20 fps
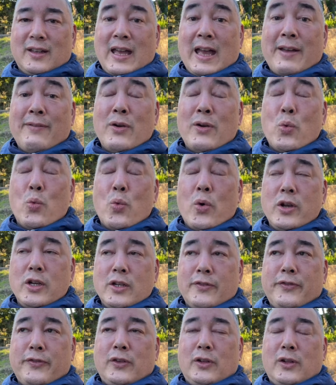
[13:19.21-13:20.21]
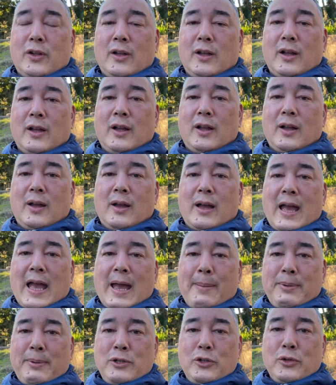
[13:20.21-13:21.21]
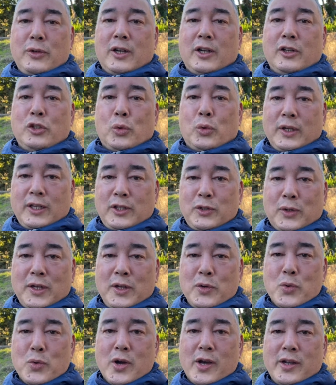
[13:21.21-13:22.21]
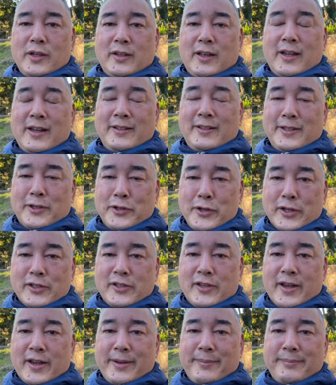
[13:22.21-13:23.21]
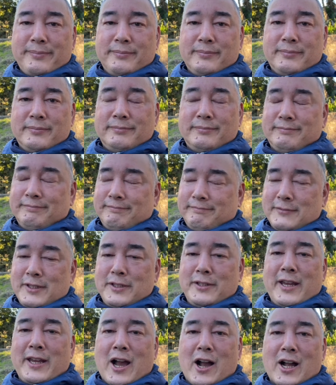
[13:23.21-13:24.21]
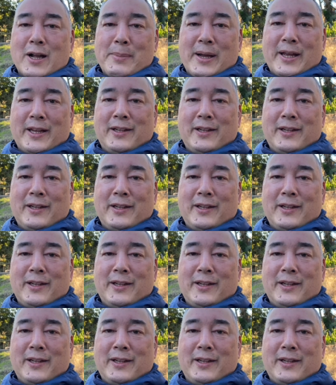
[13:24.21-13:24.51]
Have a wonderful Happy New Year 2021, and until next time, stay Akamai.